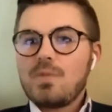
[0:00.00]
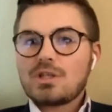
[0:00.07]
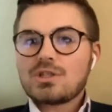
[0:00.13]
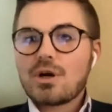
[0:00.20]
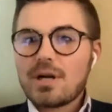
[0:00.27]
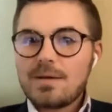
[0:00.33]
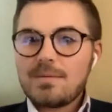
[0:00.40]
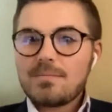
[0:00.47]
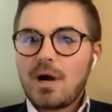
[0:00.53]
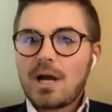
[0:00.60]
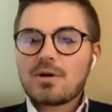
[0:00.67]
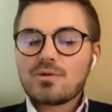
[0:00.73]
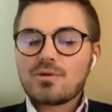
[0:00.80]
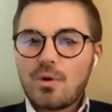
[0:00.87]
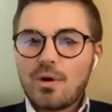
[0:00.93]
attorney
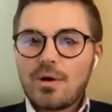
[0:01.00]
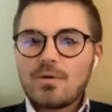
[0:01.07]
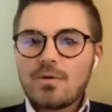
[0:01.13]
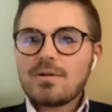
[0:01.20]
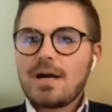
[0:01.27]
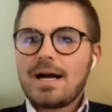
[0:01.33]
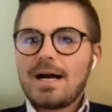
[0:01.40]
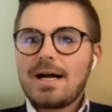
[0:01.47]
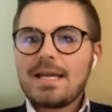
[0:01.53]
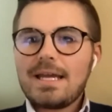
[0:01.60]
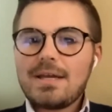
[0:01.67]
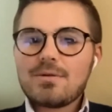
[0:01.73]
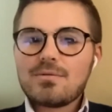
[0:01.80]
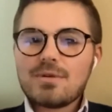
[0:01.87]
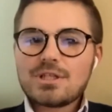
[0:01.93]
Michael Doyle, uh,
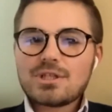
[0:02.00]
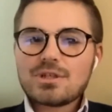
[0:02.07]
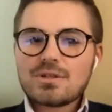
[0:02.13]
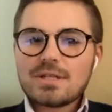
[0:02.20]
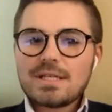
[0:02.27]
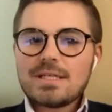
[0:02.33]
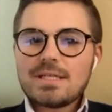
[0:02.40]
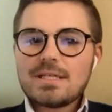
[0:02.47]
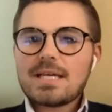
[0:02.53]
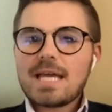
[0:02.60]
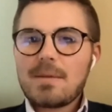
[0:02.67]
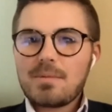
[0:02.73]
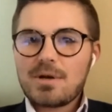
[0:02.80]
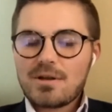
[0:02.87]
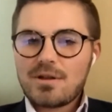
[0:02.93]
he originally
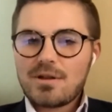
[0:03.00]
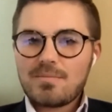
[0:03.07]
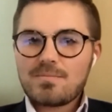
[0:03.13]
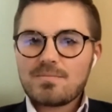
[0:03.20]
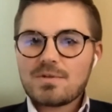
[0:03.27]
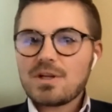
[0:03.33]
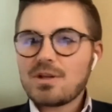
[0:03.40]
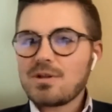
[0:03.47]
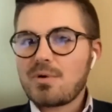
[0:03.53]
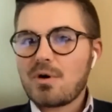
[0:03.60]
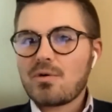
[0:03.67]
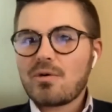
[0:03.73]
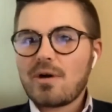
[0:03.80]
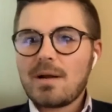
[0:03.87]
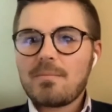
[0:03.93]
came into the, to the
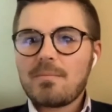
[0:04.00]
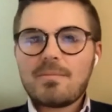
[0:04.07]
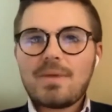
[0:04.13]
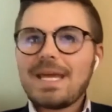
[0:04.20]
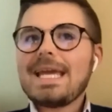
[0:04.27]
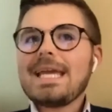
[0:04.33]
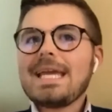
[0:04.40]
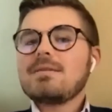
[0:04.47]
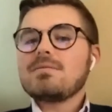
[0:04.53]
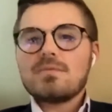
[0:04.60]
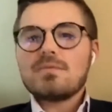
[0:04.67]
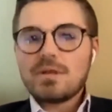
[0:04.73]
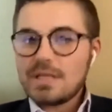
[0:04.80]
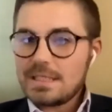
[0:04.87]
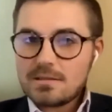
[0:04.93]
program. He
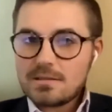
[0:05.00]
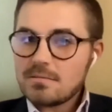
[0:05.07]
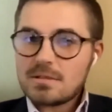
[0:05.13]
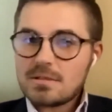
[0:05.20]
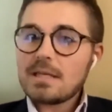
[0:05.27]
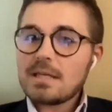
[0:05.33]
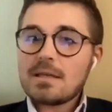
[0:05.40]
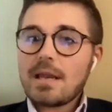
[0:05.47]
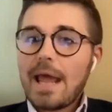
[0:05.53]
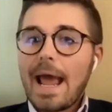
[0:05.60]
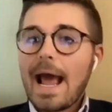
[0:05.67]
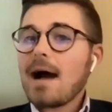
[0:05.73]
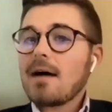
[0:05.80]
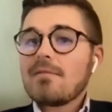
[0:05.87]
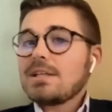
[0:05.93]
really didn't
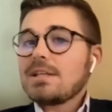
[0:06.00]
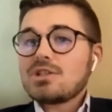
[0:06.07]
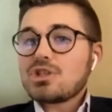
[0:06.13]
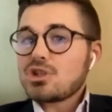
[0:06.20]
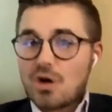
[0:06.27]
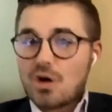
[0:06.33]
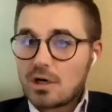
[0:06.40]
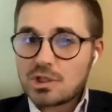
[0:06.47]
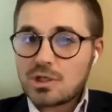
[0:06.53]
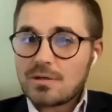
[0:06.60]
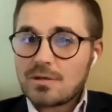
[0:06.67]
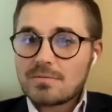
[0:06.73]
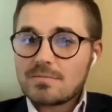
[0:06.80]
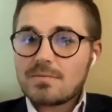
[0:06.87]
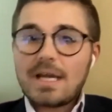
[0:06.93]
have a structure,
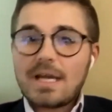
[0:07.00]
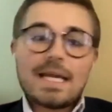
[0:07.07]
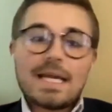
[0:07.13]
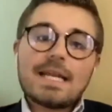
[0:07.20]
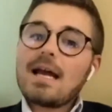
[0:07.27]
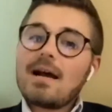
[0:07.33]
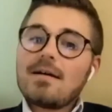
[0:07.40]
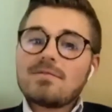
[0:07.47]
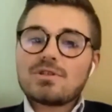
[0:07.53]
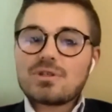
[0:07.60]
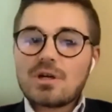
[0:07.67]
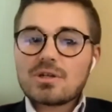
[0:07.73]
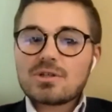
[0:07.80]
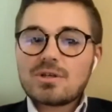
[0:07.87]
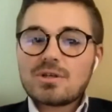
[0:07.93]
right? He didn't have a
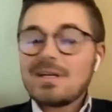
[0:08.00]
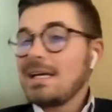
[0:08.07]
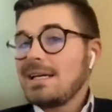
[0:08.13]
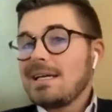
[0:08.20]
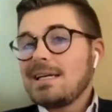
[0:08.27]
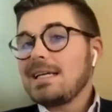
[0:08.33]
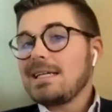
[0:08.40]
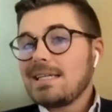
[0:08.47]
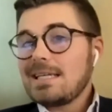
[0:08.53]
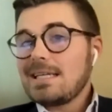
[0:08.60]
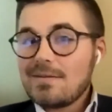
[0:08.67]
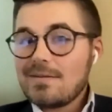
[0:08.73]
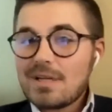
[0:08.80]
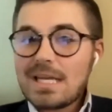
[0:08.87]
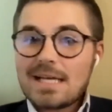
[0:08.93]
structure. He
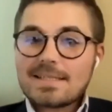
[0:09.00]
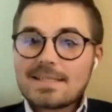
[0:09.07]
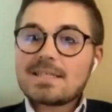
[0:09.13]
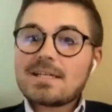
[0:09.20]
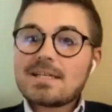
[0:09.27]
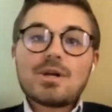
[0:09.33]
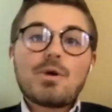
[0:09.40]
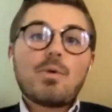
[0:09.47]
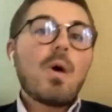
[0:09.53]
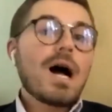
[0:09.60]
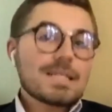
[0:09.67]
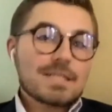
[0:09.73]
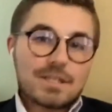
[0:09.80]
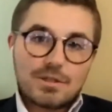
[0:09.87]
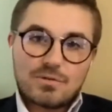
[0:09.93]
didn't even necessarily
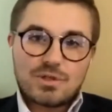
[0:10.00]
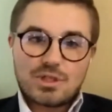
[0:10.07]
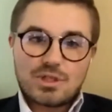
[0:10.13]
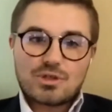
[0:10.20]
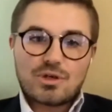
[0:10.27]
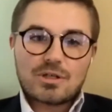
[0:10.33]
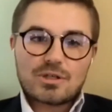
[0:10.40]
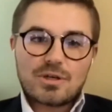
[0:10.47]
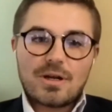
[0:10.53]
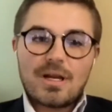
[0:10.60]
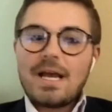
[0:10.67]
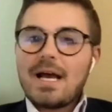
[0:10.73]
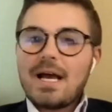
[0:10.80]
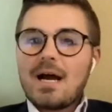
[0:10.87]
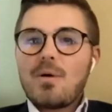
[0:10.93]
want to use a structure.
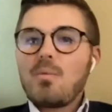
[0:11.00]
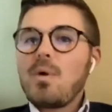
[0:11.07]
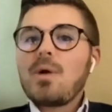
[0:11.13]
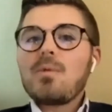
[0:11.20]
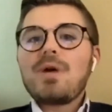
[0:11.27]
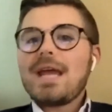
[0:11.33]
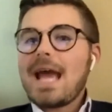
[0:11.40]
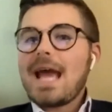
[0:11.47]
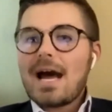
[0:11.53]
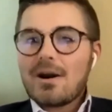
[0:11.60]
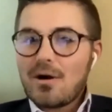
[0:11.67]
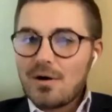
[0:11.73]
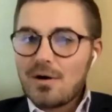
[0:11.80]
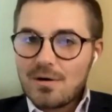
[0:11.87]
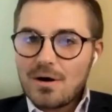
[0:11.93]
Uh, when we had
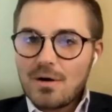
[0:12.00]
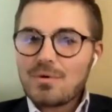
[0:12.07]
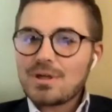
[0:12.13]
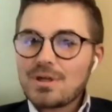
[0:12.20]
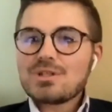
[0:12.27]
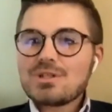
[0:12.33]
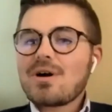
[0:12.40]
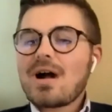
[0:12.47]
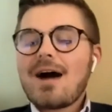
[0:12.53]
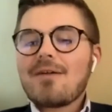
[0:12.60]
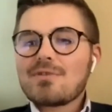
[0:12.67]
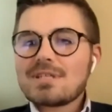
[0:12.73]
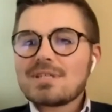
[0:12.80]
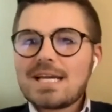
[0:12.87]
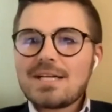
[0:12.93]
our original
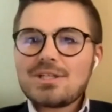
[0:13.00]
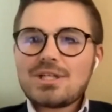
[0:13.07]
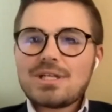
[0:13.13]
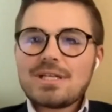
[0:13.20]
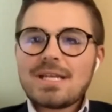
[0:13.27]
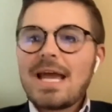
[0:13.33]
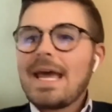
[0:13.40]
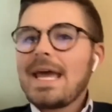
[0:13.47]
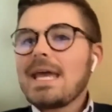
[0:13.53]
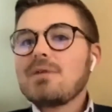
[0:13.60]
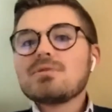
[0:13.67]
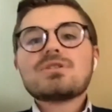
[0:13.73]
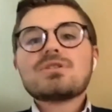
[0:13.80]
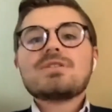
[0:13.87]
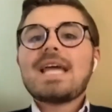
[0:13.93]
conversation, he
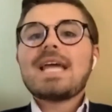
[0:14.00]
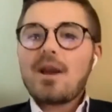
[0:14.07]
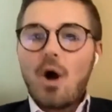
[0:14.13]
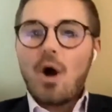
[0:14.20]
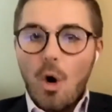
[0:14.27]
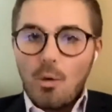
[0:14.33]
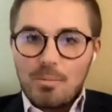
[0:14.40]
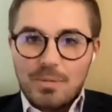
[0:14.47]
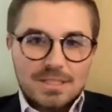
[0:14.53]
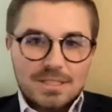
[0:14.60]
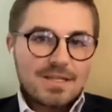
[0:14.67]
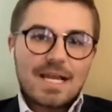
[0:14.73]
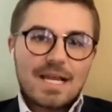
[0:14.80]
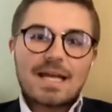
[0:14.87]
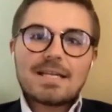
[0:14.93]
was then open
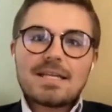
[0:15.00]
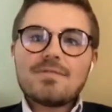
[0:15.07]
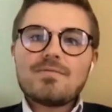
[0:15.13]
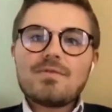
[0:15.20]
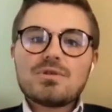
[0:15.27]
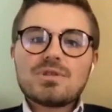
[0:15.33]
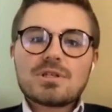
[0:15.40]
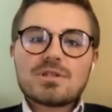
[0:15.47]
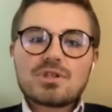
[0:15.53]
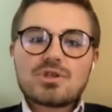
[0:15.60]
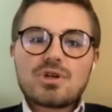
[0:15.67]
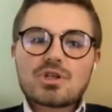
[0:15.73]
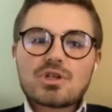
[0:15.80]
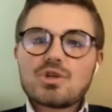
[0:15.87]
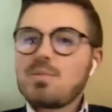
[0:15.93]
to the idea of using a
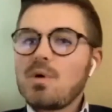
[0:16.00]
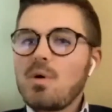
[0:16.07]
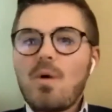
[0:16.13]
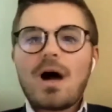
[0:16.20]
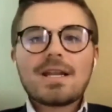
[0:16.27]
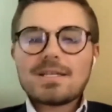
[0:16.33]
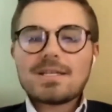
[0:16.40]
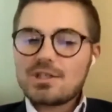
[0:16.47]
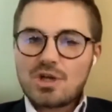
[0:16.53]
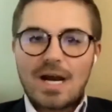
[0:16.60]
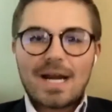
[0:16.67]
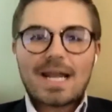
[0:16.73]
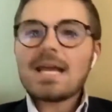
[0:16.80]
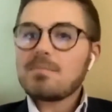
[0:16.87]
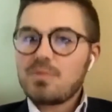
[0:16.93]
structure, but wanted to
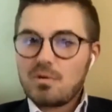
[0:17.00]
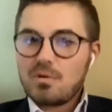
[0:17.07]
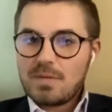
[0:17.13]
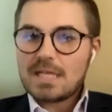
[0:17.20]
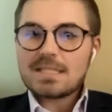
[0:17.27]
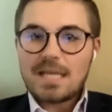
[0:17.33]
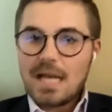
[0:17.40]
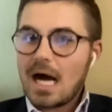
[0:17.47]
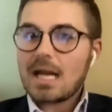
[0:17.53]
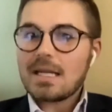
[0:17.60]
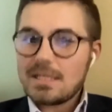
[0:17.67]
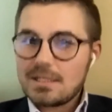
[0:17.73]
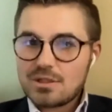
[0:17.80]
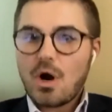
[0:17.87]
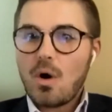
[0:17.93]
try to implement it on
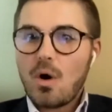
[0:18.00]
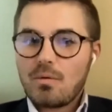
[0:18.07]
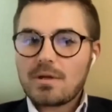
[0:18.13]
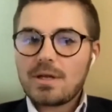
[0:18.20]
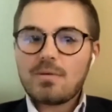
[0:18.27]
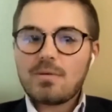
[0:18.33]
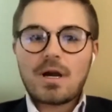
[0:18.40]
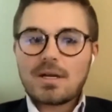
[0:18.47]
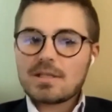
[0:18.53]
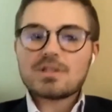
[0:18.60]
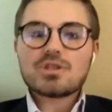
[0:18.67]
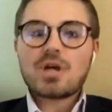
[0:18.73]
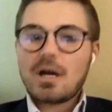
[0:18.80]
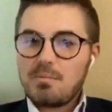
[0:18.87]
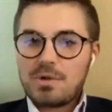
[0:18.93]
his own. He wanted to
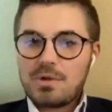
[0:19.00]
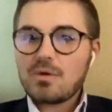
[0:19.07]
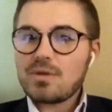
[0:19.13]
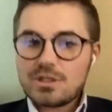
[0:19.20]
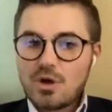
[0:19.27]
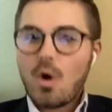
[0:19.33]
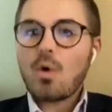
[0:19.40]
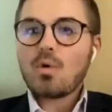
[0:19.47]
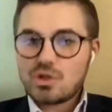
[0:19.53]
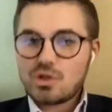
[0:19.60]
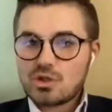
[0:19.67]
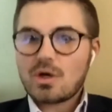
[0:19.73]
try to build his own